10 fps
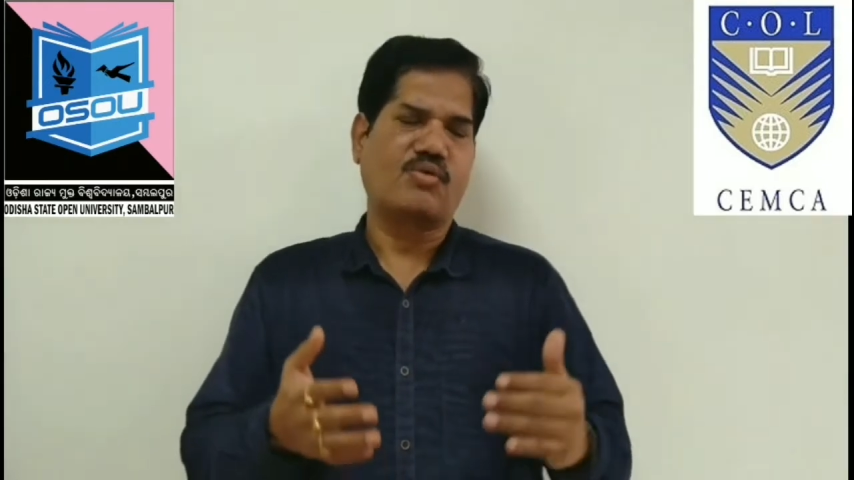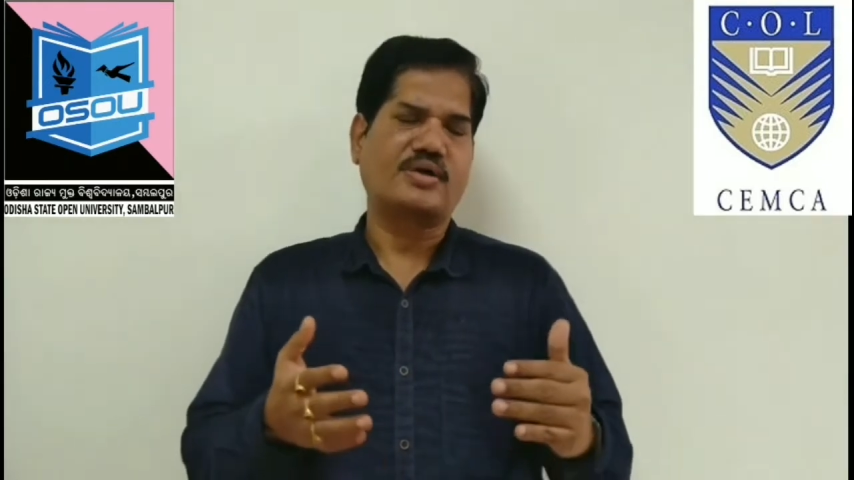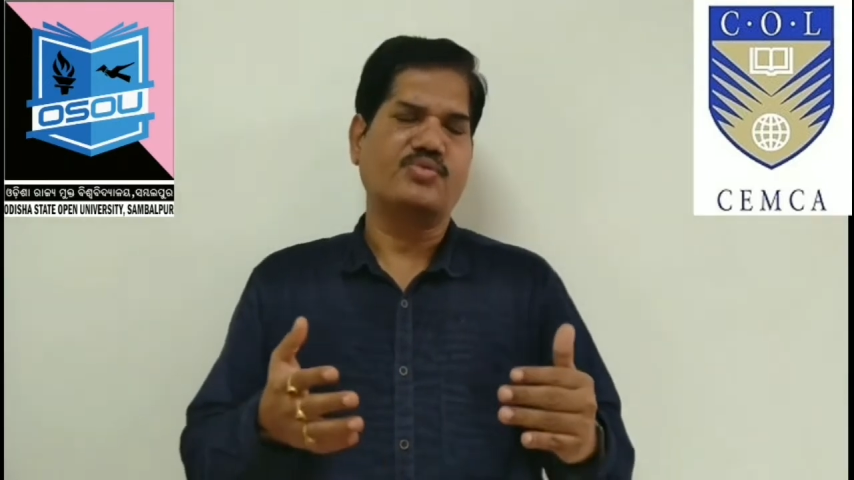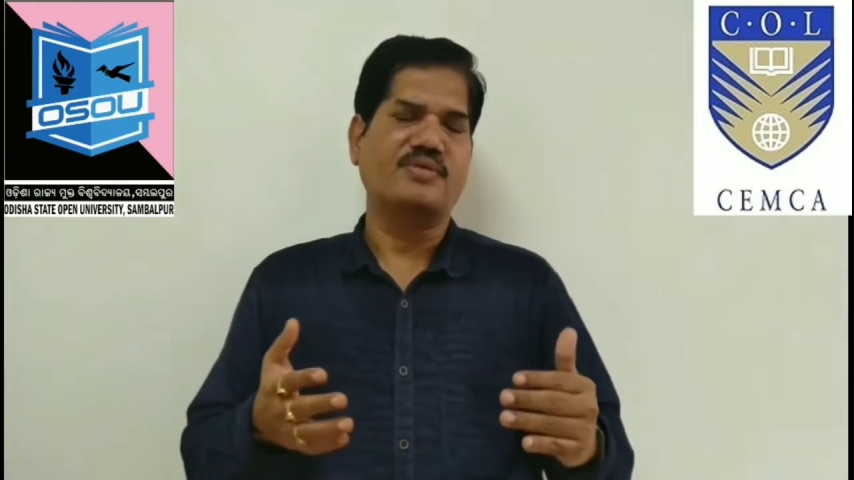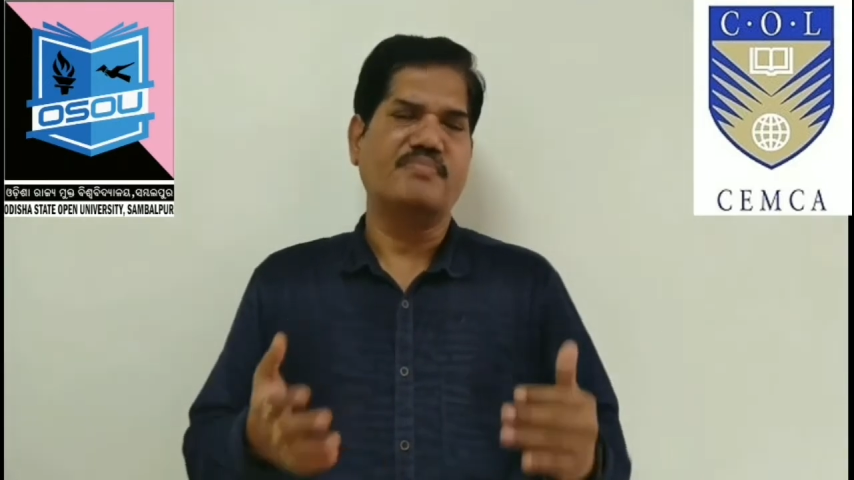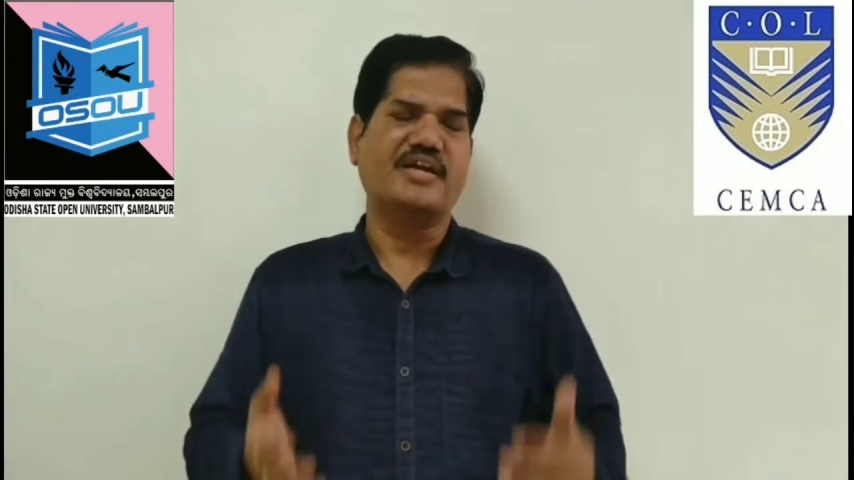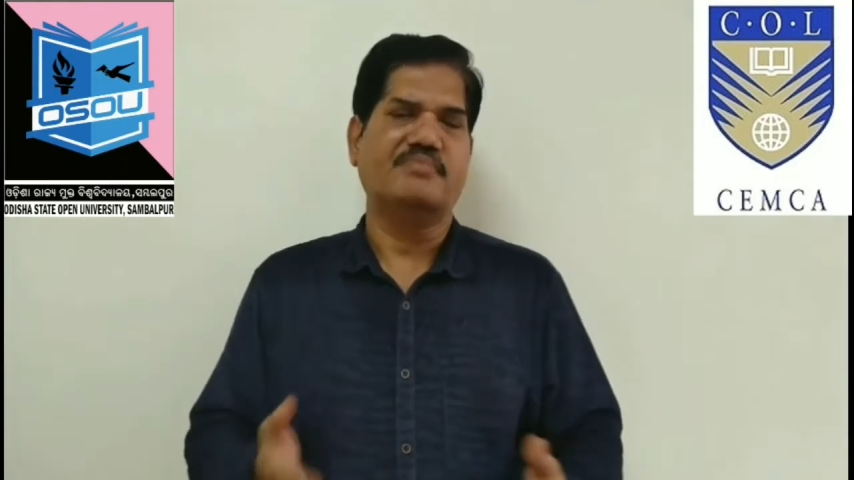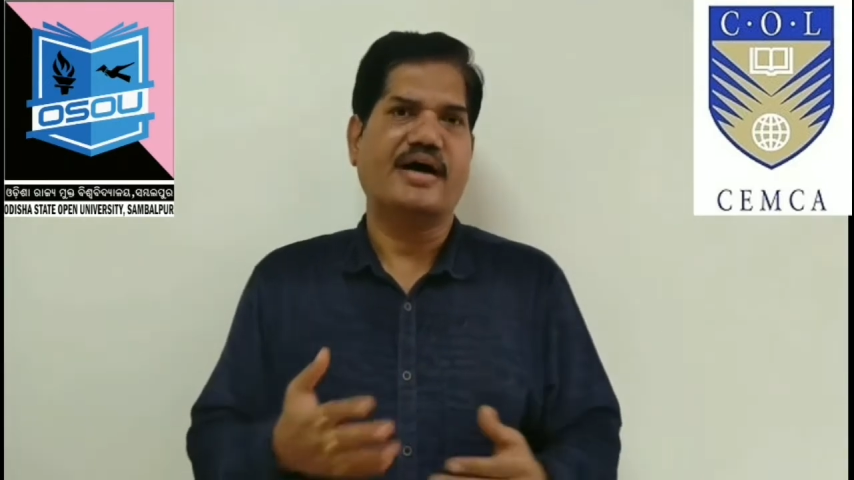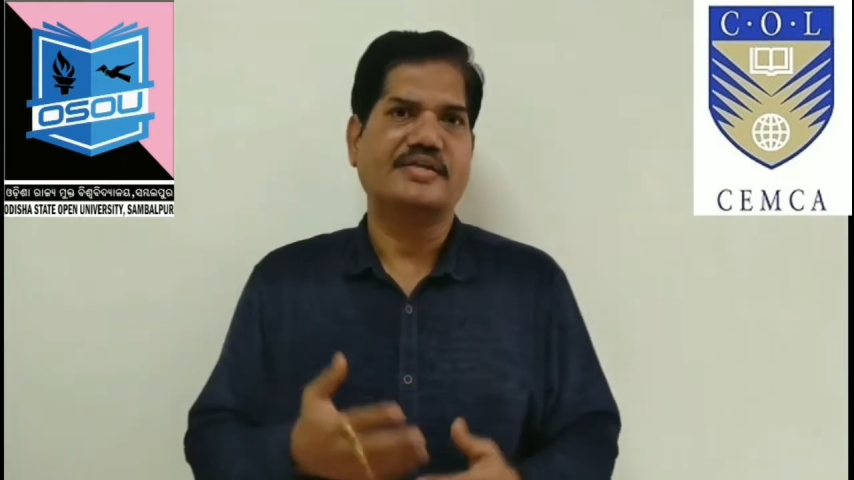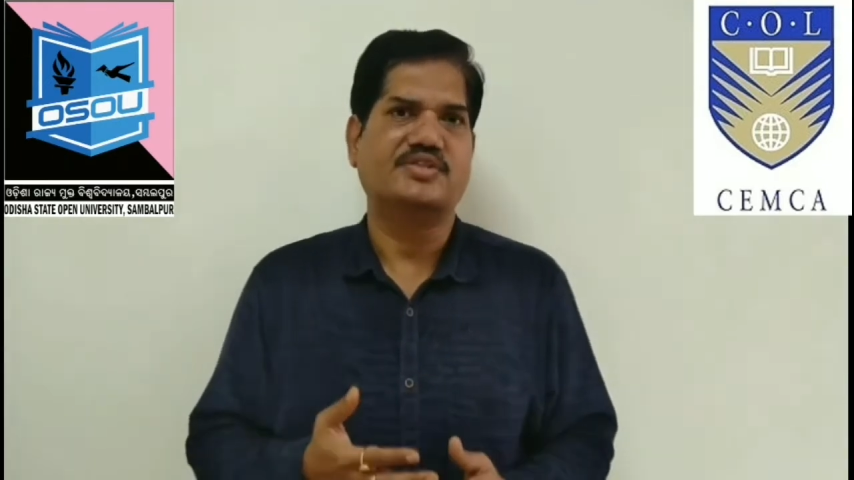what we
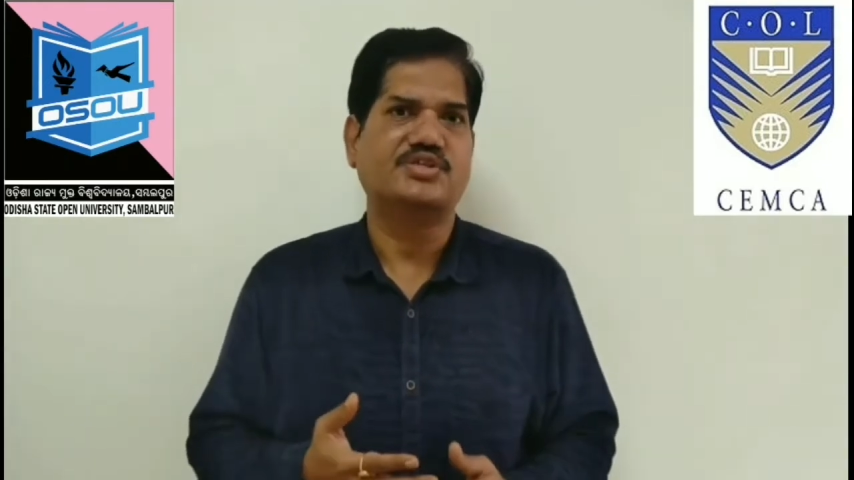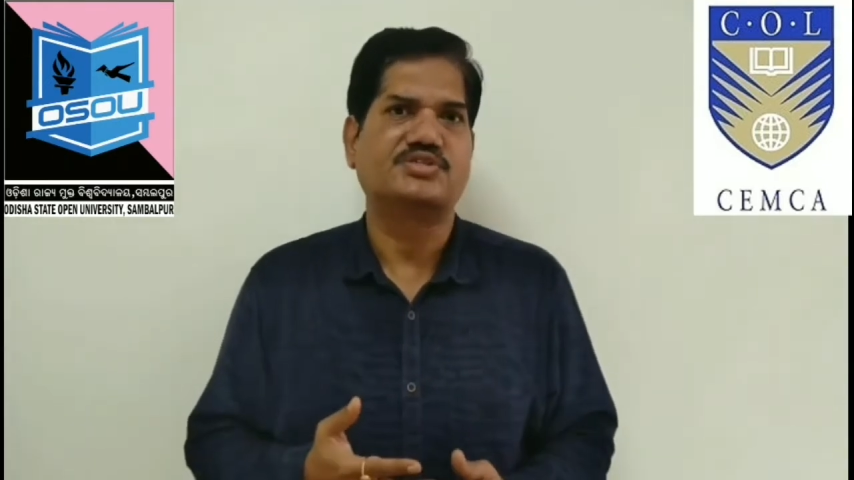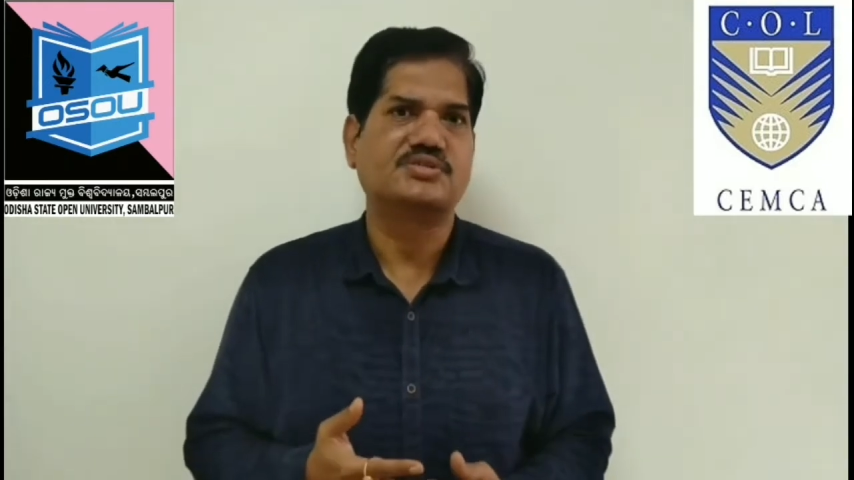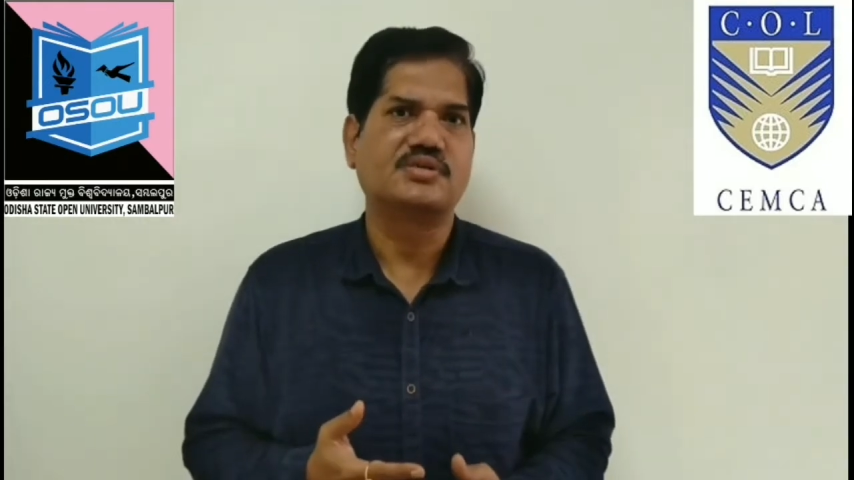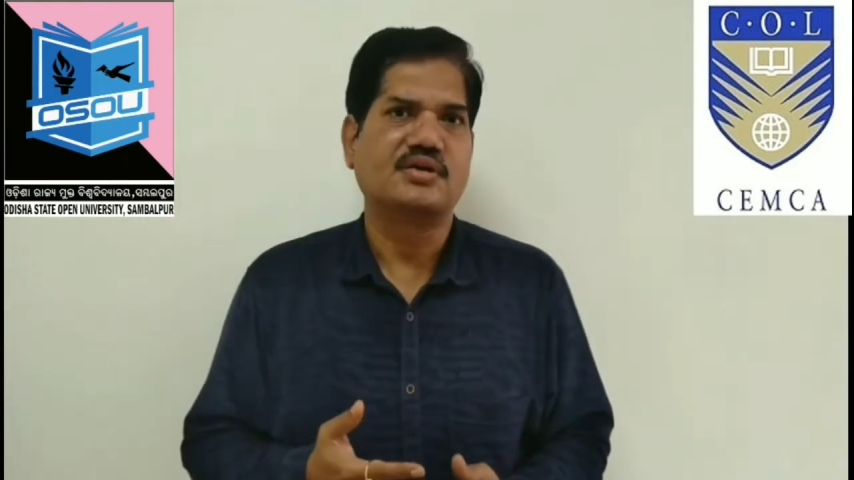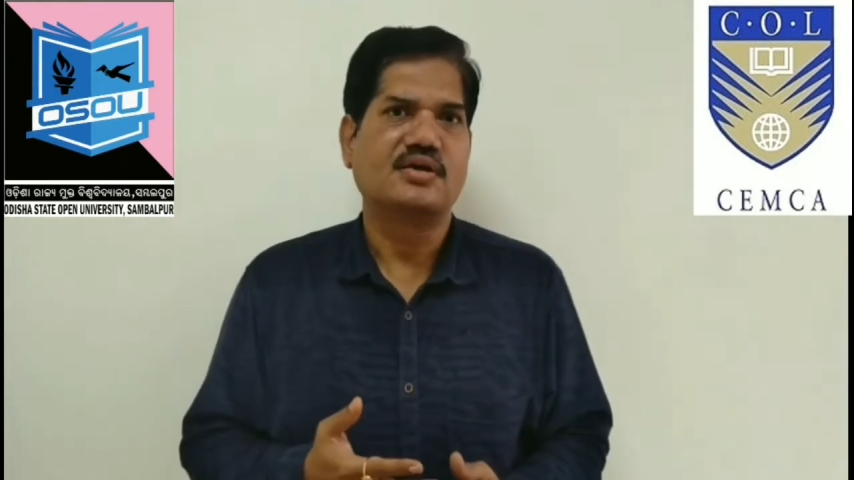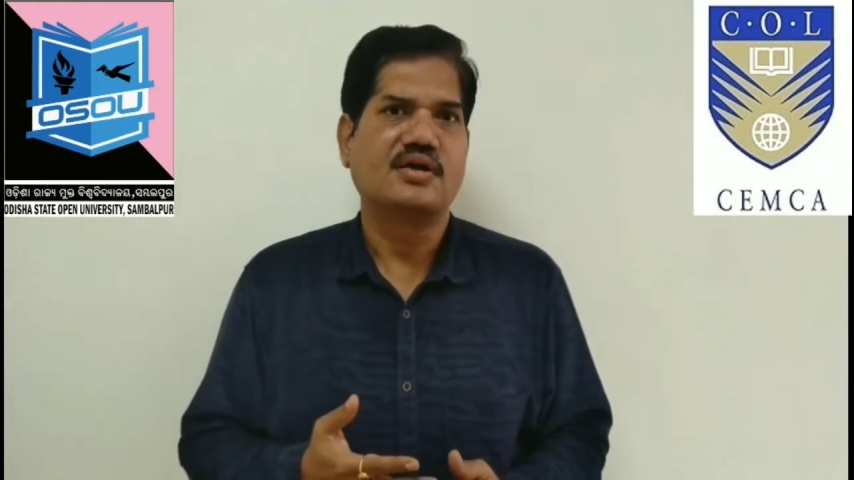mean by this.